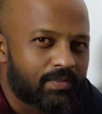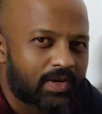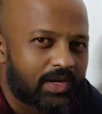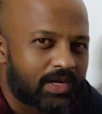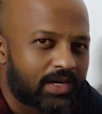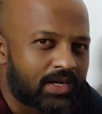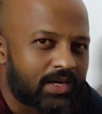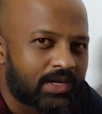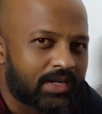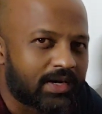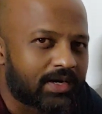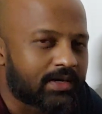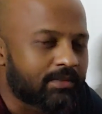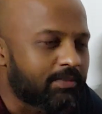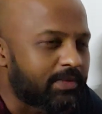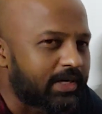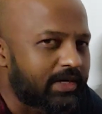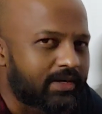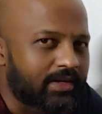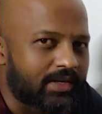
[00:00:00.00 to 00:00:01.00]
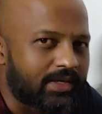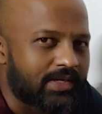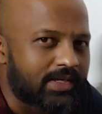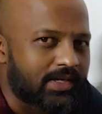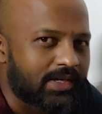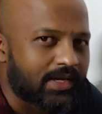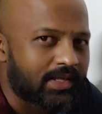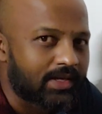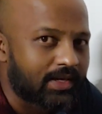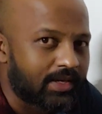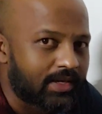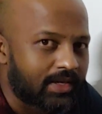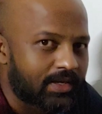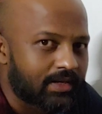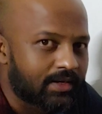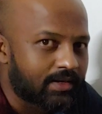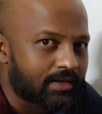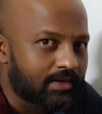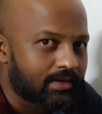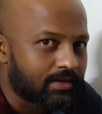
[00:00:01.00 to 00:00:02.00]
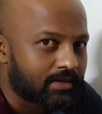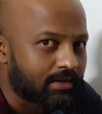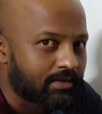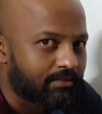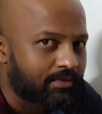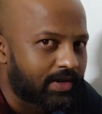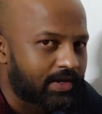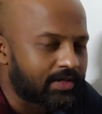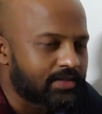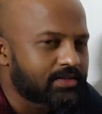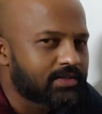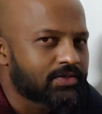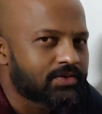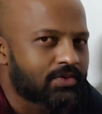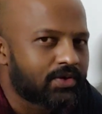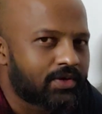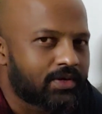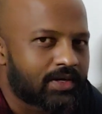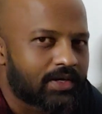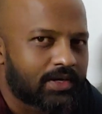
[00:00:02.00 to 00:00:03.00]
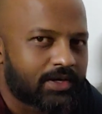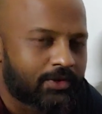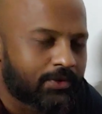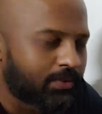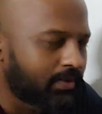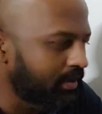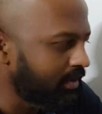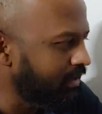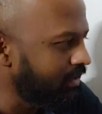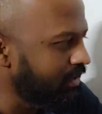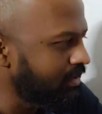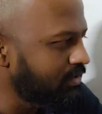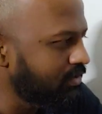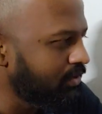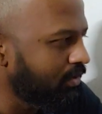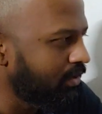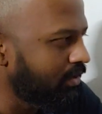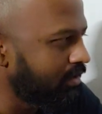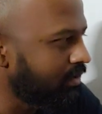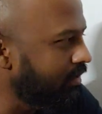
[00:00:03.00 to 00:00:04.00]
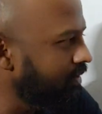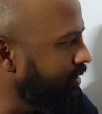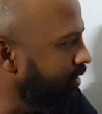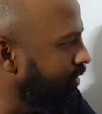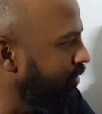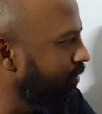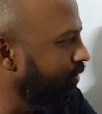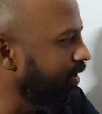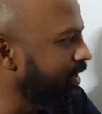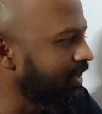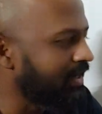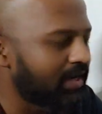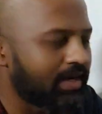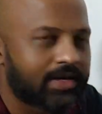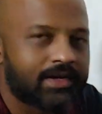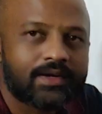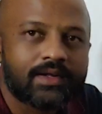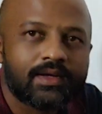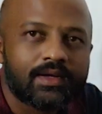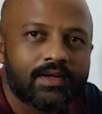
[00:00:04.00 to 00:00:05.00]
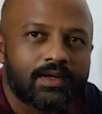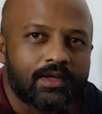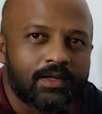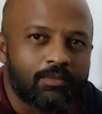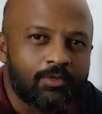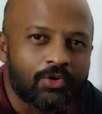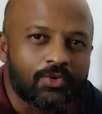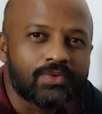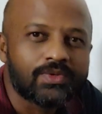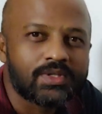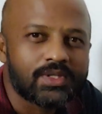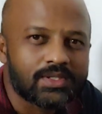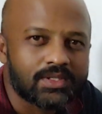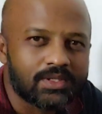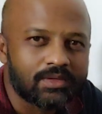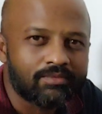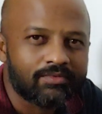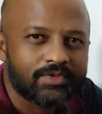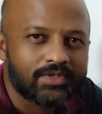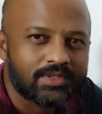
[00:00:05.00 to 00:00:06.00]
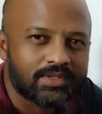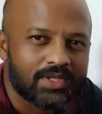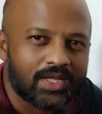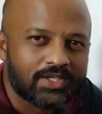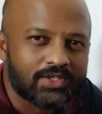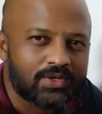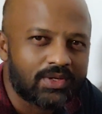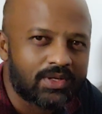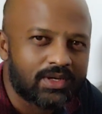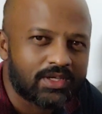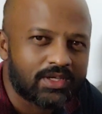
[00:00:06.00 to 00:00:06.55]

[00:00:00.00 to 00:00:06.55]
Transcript: it will get a bit tricky. And again, the virus is not really doing it. It's your innate immune system which is actually